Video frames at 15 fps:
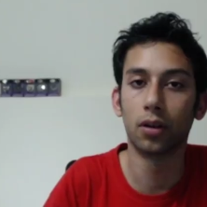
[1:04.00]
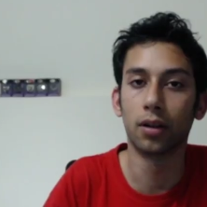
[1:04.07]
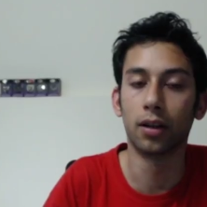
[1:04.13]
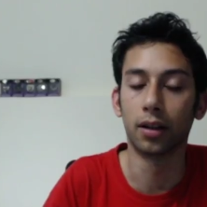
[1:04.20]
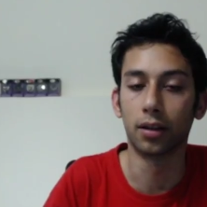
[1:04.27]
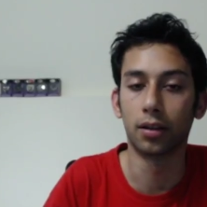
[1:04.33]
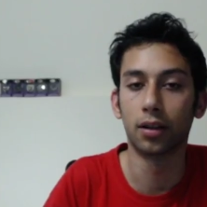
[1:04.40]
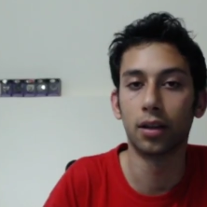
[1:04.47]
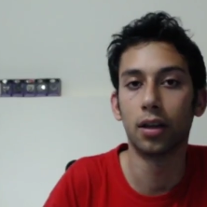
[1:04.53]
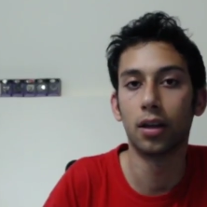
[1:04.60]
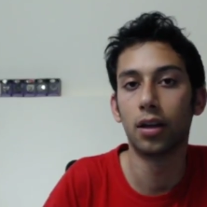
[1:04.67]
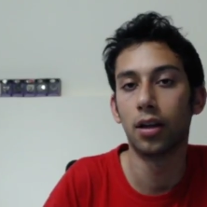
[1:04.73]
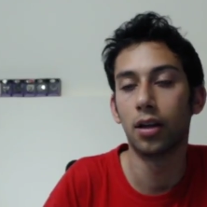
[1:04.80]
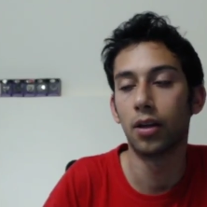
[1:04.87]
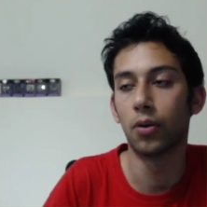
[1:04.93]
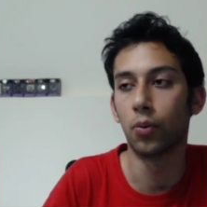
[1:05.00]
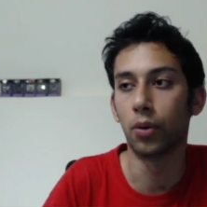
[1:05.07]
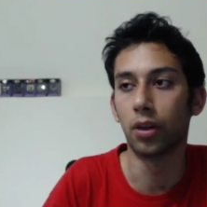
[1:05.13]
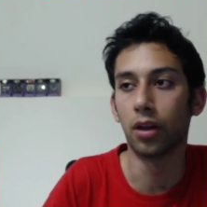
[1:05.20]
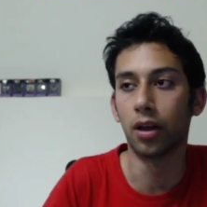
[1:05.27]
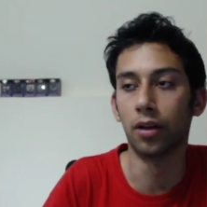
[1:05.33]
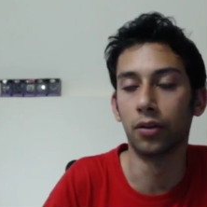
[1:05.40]
like
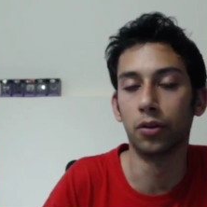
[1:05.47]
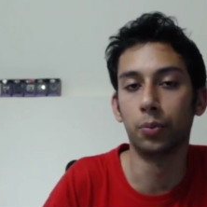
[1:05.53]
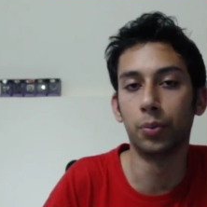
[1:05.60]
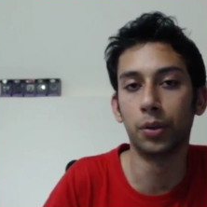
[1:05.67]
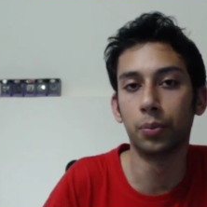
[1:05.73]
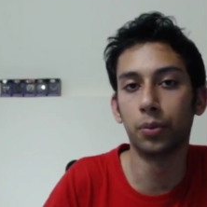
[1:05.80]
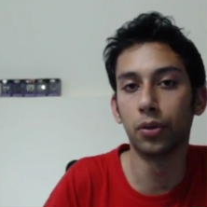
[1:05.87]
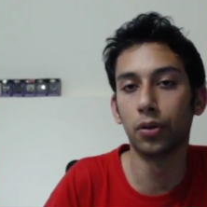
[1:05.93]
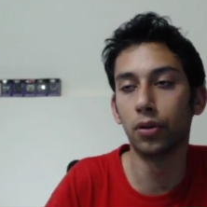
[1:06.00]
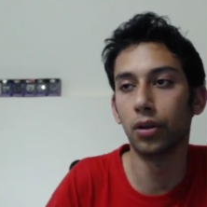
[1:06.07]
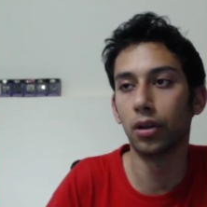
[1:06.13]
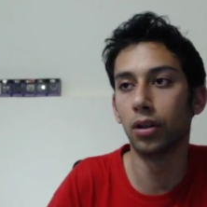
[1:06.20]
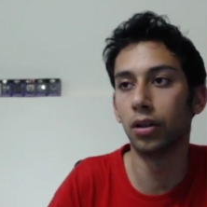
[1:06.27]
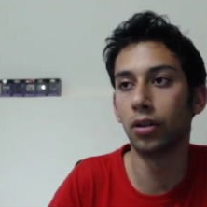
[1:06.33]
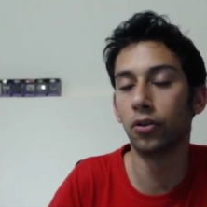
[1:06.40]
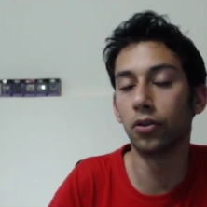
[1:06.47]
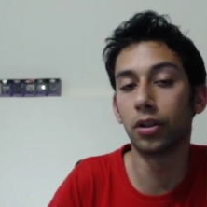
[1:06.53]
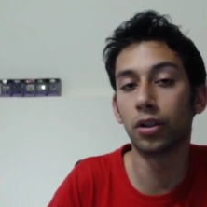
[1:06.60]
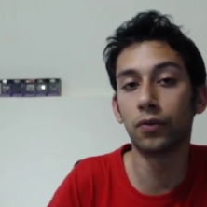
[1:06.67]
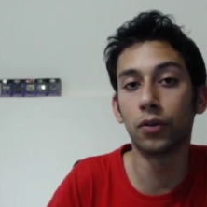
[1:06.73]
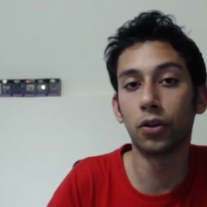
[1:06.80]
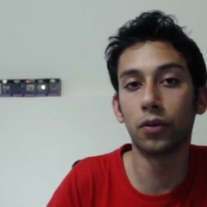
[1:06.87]
with other people uh, not
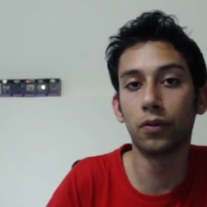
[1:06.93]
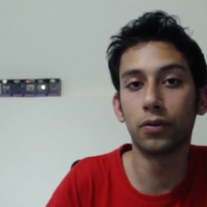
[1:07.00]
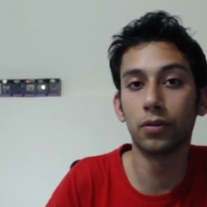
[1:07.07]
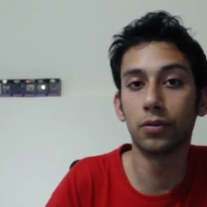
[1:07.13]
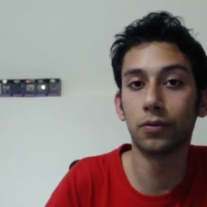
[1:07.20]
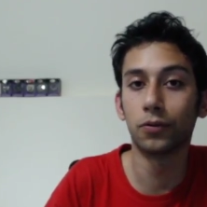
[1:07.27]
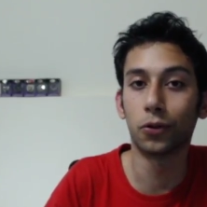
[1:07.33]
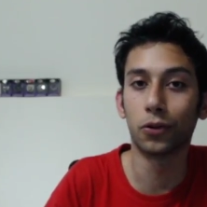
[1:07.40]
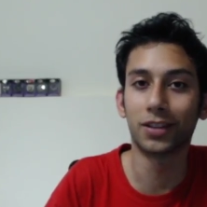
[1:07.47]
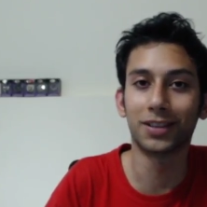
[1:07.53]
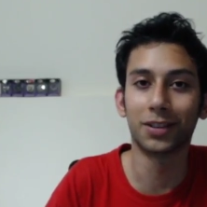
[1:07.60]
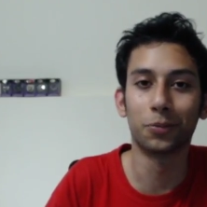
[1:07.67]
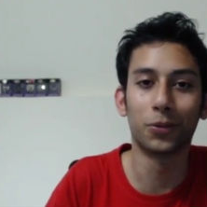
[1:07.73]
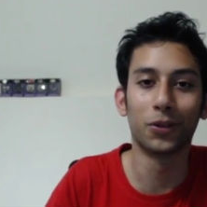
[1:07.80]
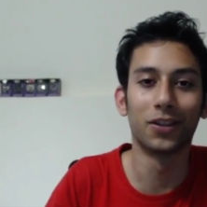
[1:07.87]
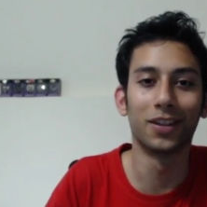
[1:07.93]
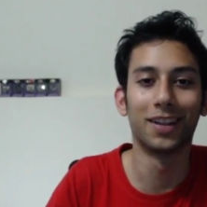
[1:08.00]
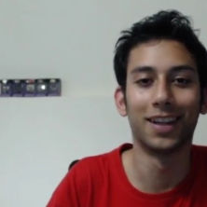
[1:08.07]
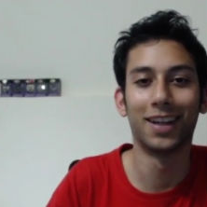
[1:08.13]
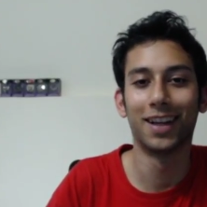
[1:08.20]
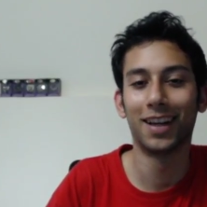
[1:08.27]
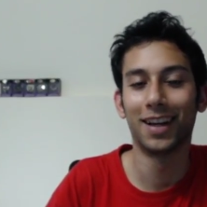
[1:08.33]
involved. For example,
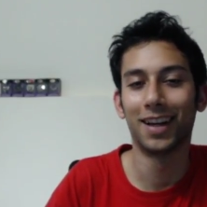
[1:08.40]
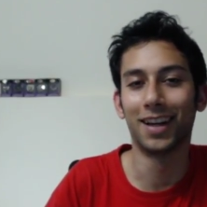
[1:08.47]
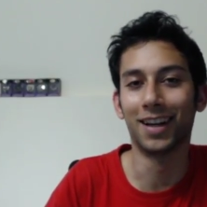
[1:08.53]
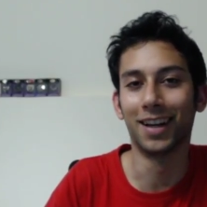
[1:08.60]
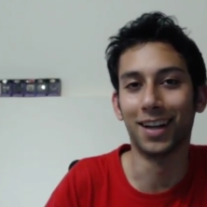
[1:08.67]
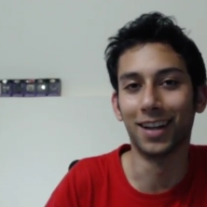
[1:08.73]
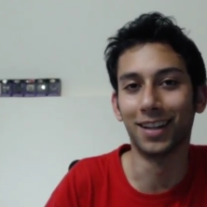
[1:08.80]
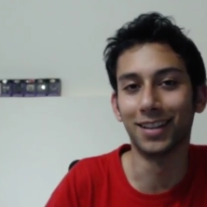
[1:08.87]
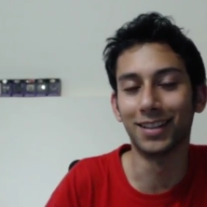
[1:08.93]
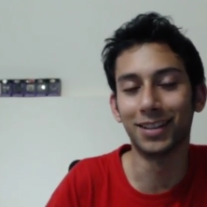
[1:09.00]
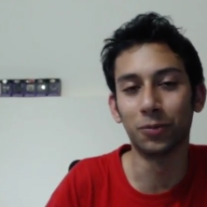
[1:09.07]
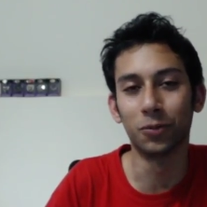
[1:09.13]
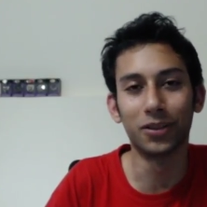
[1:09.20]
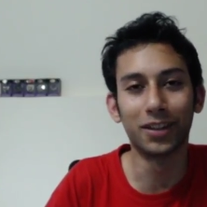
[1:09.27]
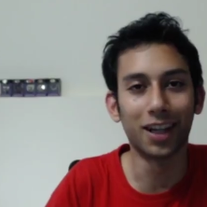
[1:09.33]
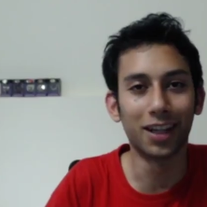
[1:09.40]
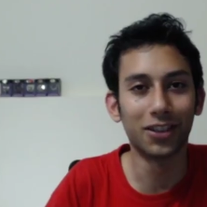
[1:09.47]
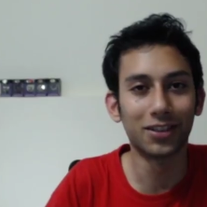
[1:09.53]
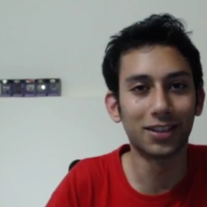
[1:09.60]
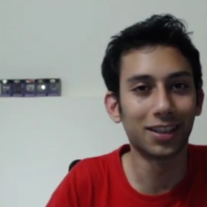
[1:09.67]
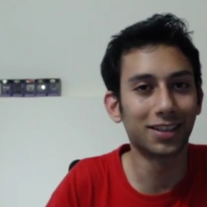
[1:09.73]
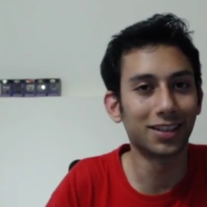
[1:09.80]
uh, the
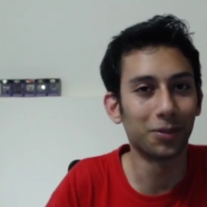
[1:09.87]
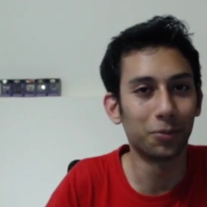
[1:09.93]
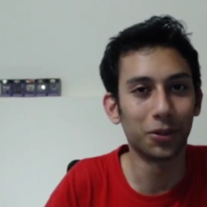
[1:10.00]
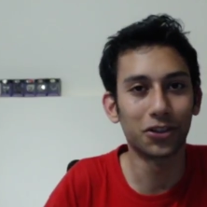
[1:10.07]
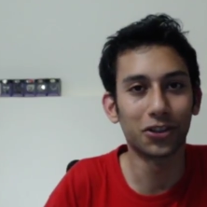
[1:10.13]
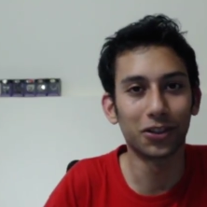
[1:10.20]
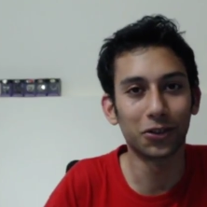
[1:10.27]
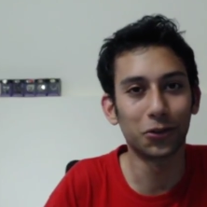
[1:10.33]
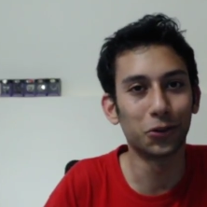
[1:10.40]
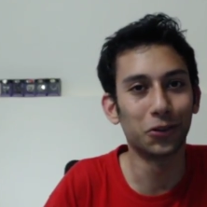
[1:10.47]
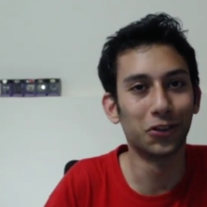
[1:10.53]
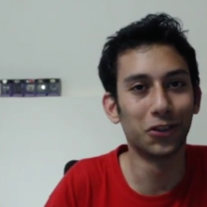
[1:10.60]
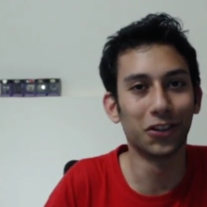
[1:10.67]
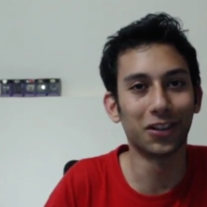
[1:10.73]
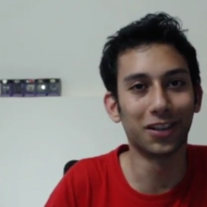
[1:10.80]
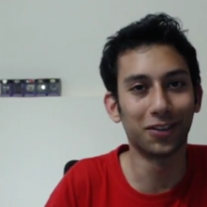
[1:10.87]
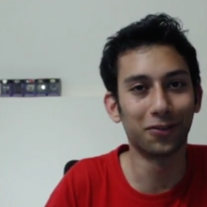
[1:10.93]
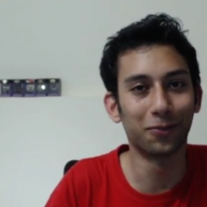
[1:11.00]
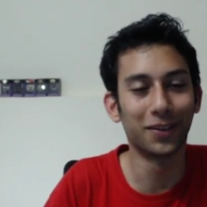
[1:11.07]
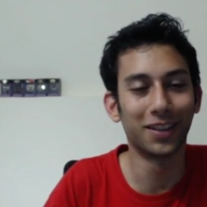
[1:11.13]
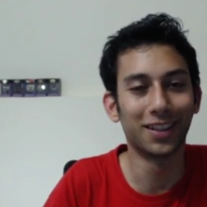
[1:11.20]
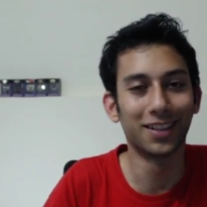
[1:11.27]
simultaneous exhibition could not
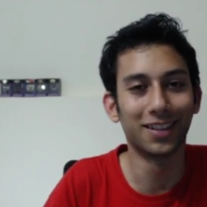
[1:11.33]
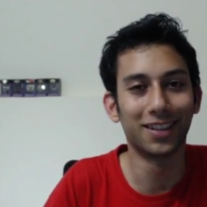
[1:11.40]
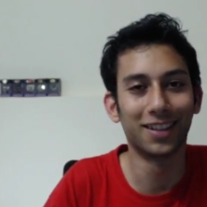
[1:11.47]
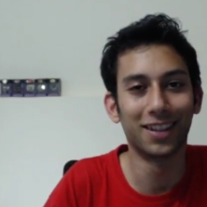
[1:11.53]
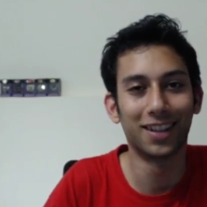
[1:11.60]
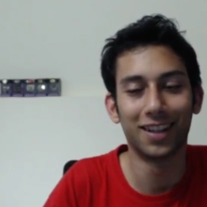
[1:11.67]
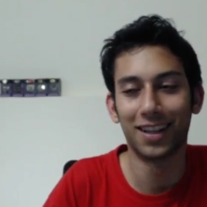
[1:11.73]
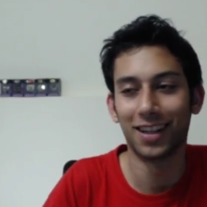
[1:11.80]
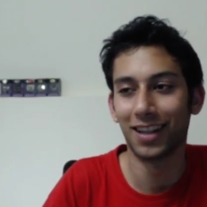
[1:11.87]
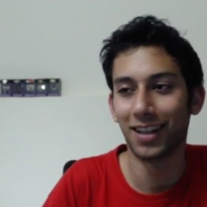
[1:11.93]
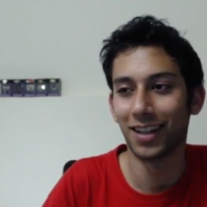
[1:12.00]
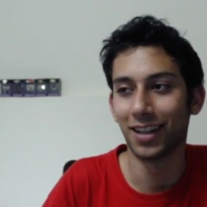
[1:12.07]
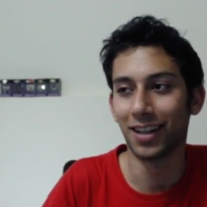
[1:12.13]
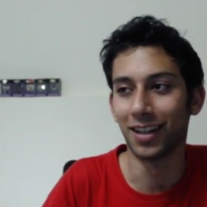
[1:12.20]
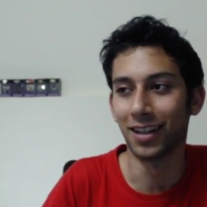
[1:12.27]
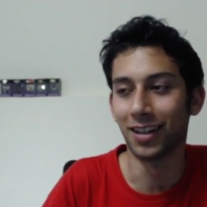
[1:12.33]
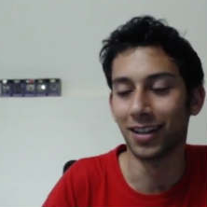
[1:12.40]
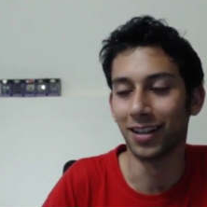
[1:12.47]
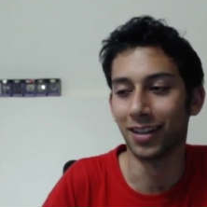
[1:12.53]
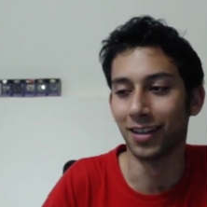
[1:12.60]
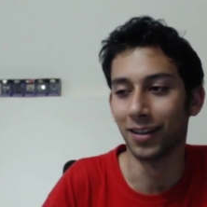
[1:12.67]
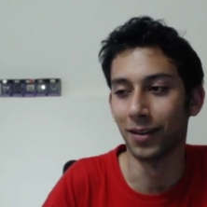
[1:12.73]
have been
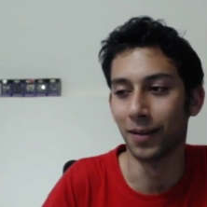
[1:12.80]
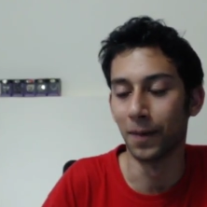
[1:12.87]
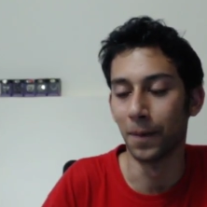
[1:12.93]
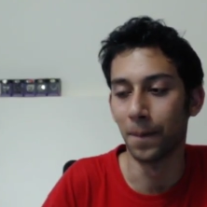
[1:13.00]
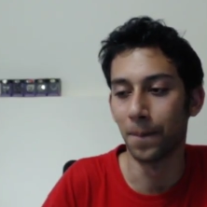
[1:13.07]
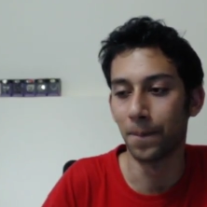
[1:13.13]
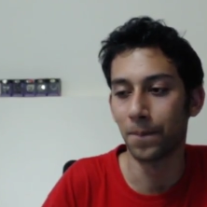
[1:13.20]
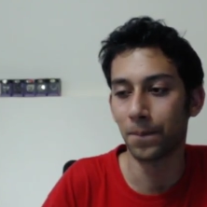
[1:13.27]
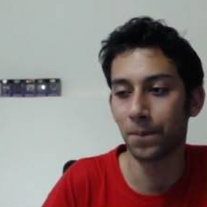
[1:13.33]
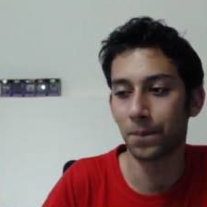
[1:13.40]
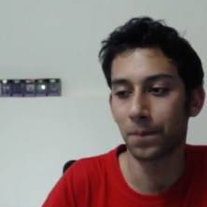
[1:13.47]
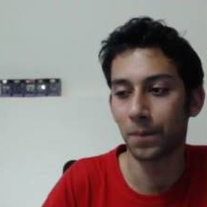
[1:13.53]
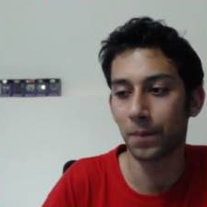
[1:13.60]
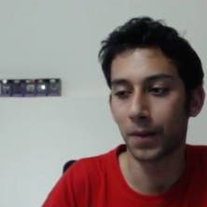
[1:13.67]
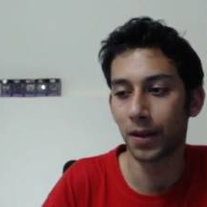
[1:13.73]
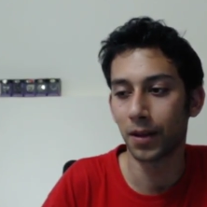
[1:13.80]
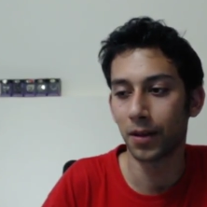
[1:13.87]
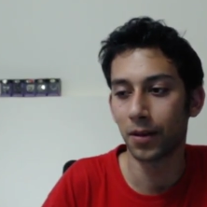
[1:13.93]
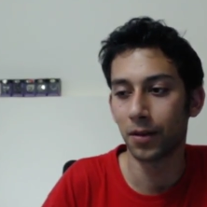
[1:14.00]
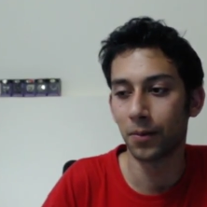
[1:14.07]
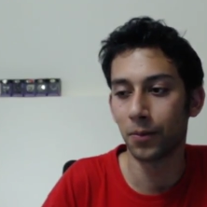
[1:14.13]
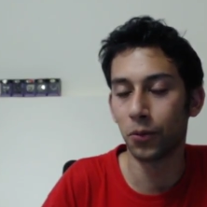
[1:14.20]
uh,
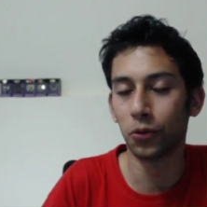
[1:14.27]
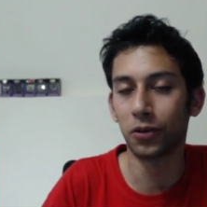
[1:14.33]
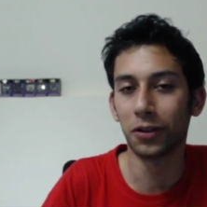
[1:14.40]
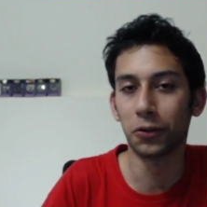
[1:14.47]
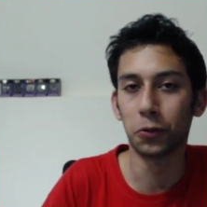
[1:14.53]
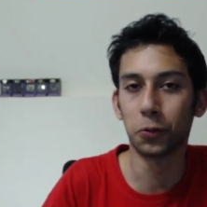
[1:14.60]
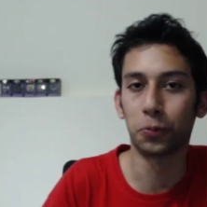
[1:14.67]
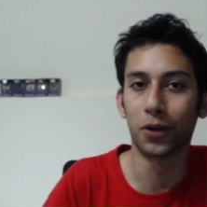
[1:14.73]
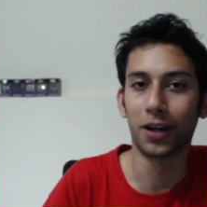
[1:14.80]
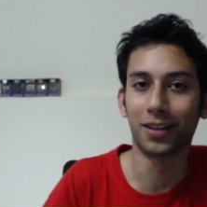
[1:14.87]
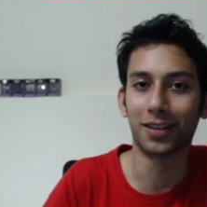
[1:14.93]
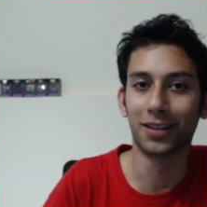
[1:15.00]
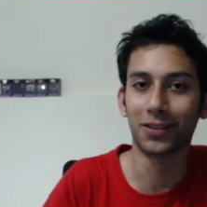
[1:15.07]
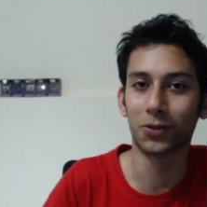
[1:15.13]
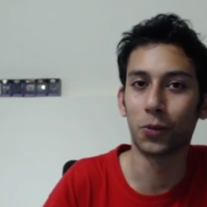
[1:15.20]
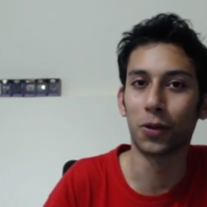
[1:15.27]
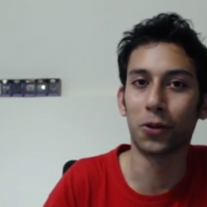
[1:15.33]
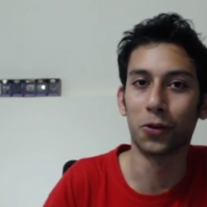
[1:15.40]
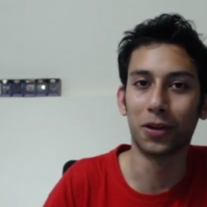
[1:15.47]
put into practice with only